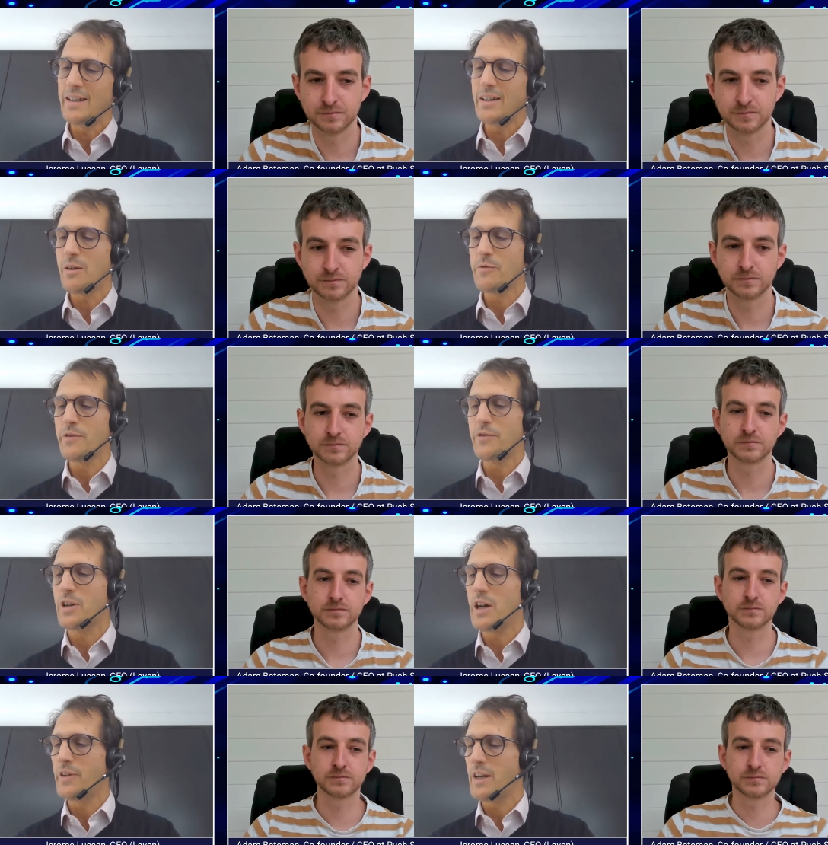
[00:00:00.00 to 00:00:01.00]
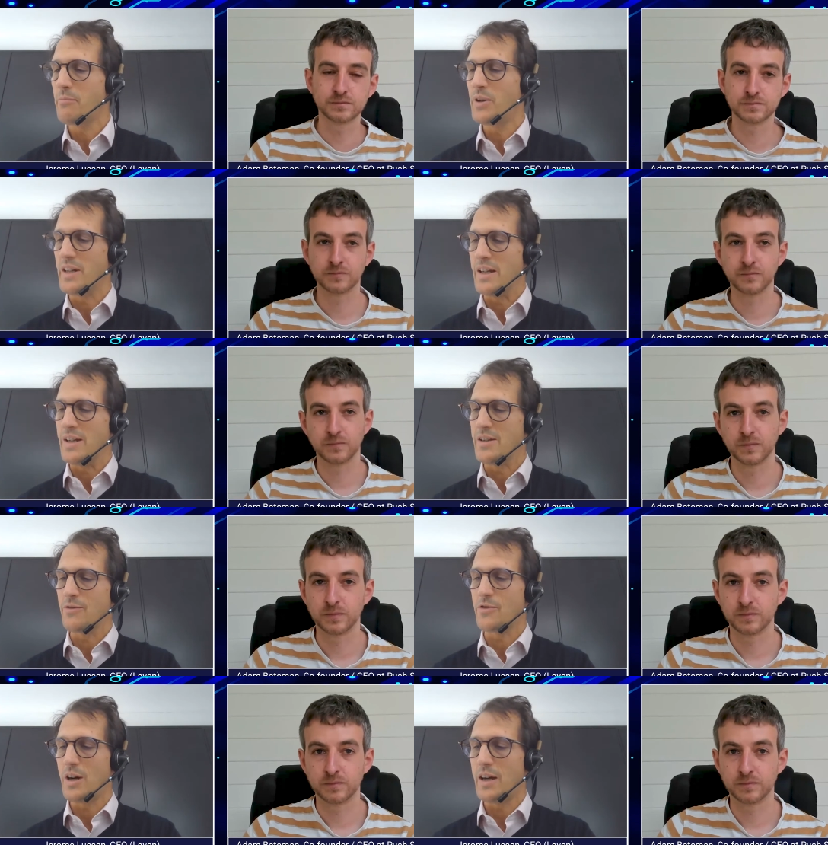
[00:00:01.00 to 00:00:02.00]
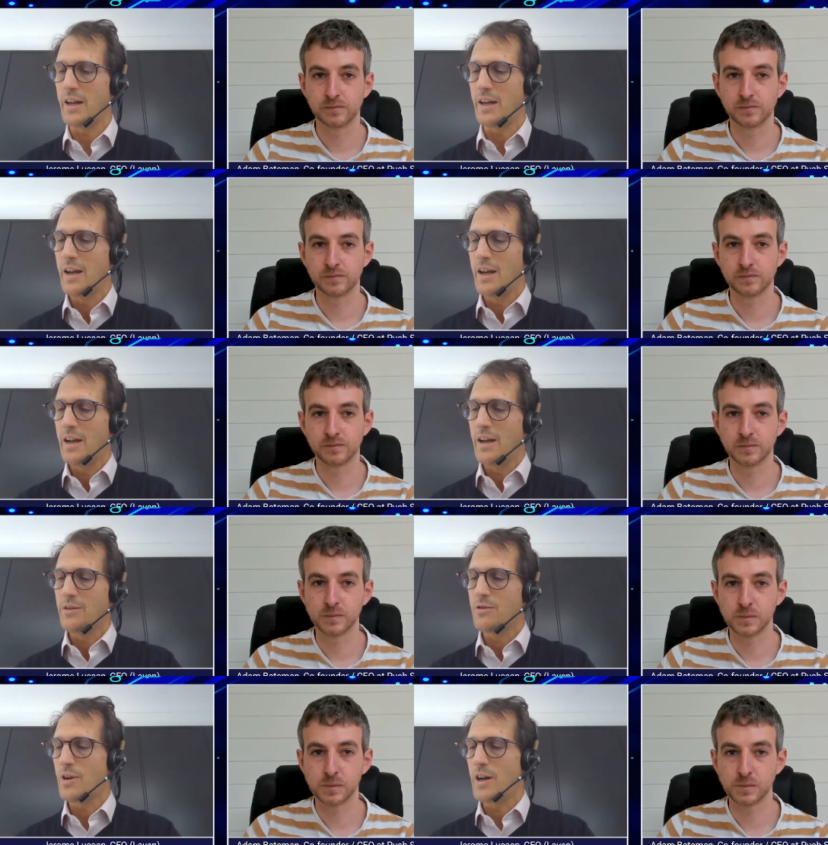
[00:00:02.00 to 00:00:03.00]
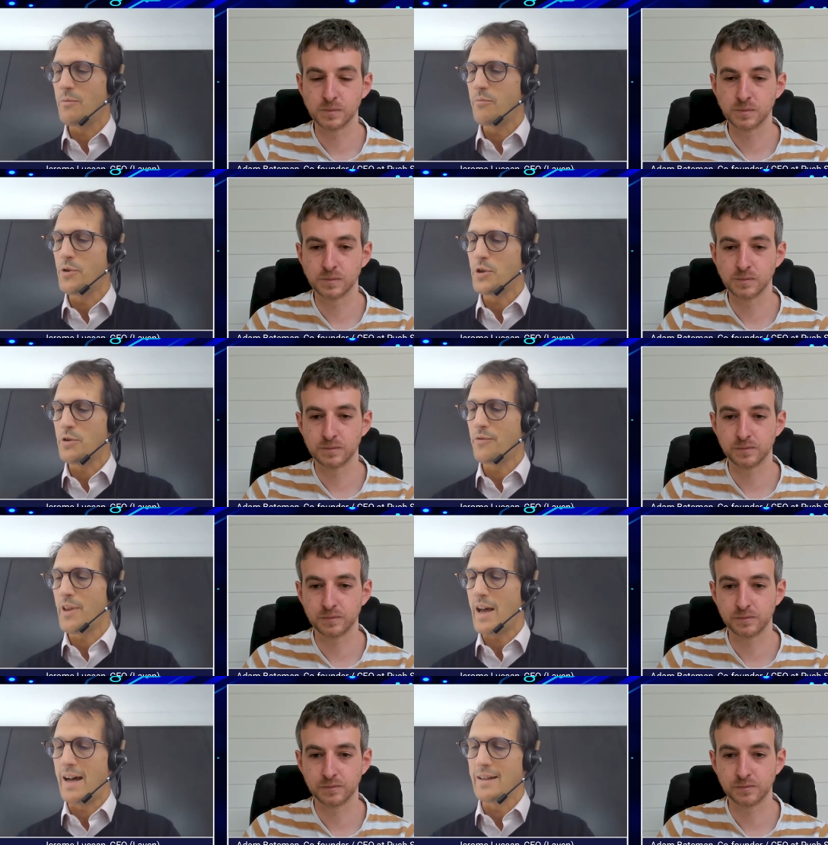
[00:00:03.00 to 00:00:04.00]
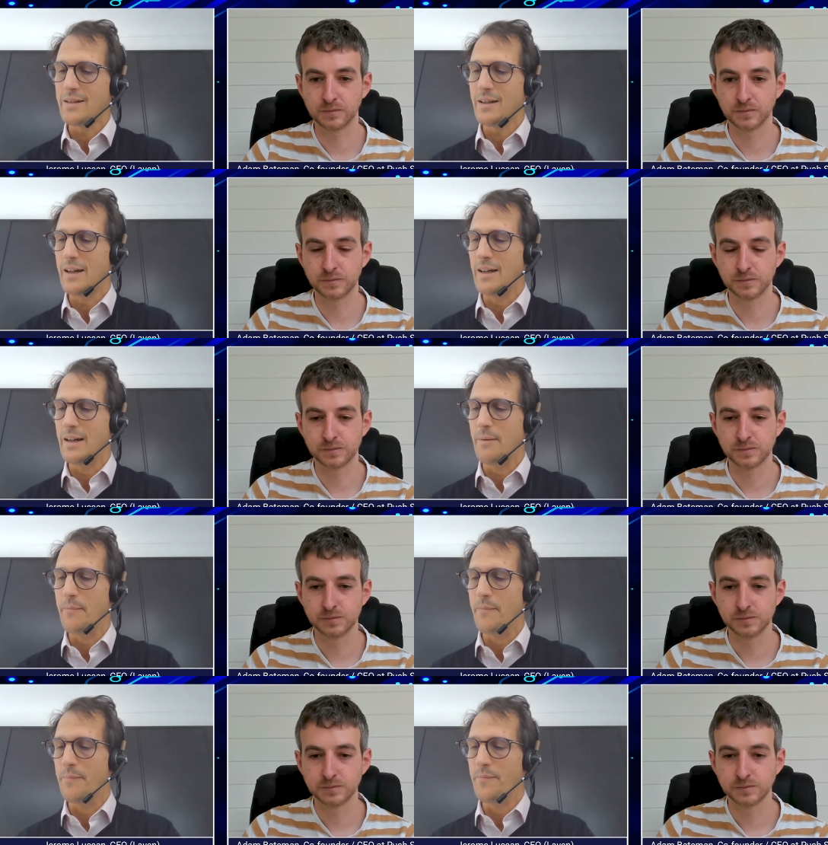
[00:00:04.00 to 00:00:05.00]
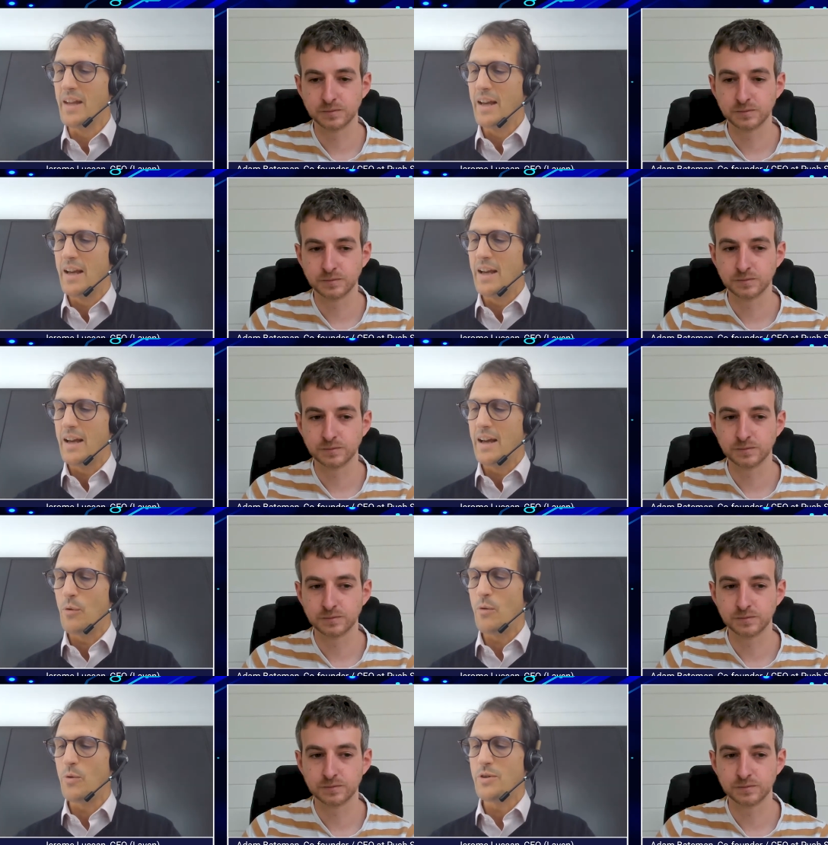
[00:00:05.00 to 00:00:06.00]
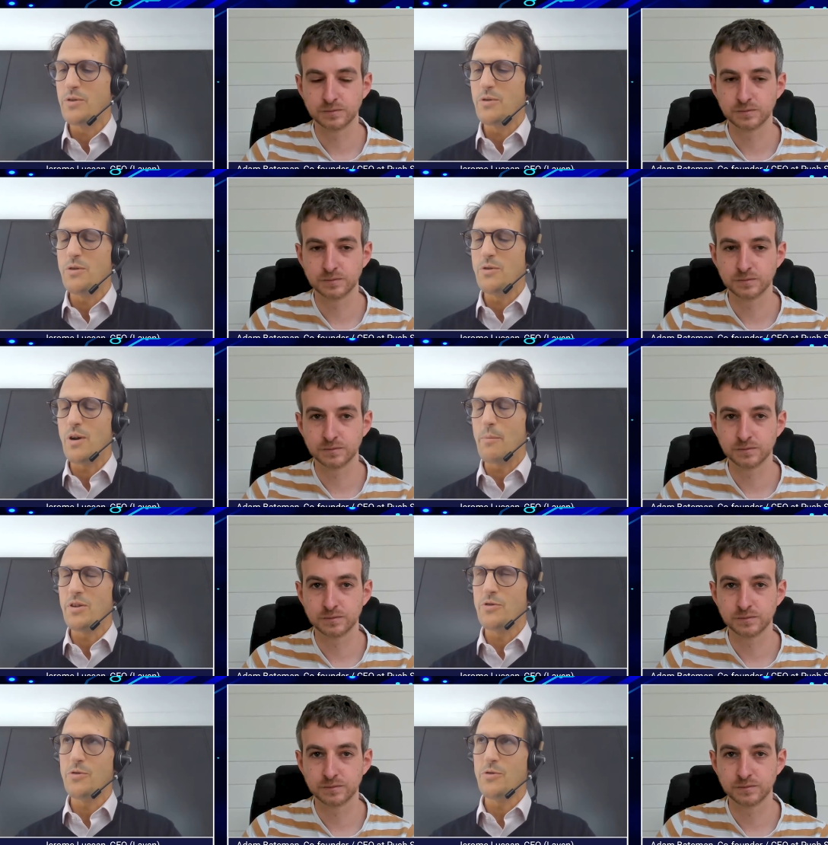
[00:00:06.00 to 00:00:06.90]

Speaker 1: and then in terms of the governing bodies to try to try and push for that um, what what do you i